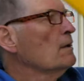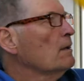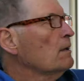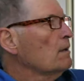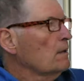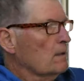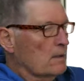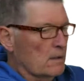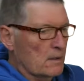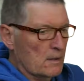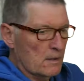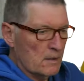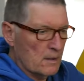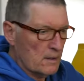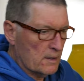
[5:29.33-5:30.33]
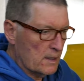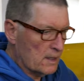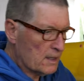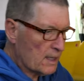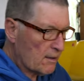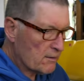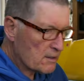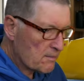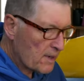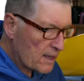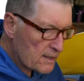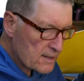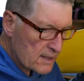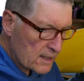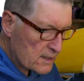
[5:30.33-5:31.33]
I think that was
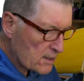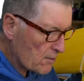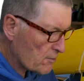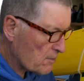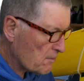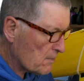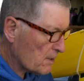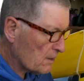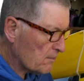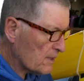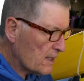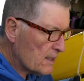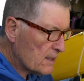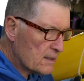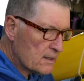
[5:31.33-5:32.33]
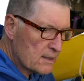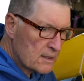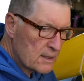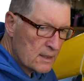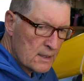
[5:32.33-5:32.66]
about 600 millimeters.